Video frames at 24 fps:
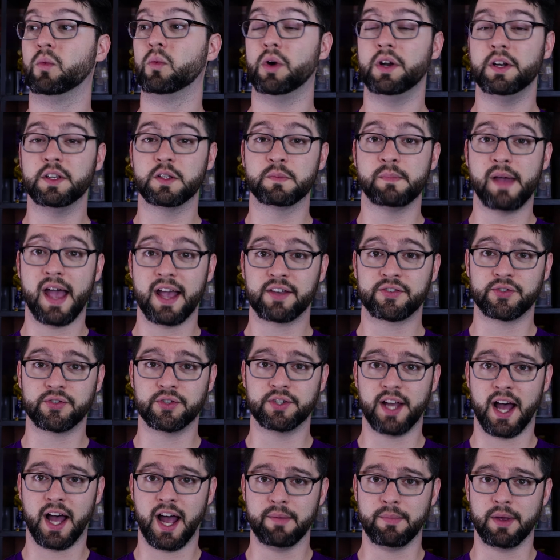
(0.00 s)
One is Master
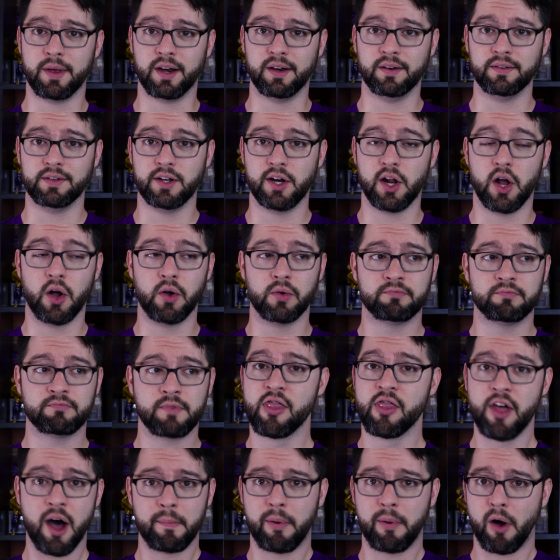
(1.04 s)
Diamond, you know,
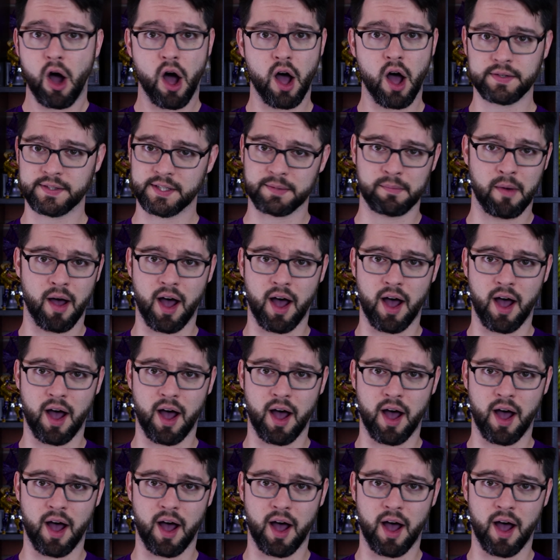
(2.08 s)
the boss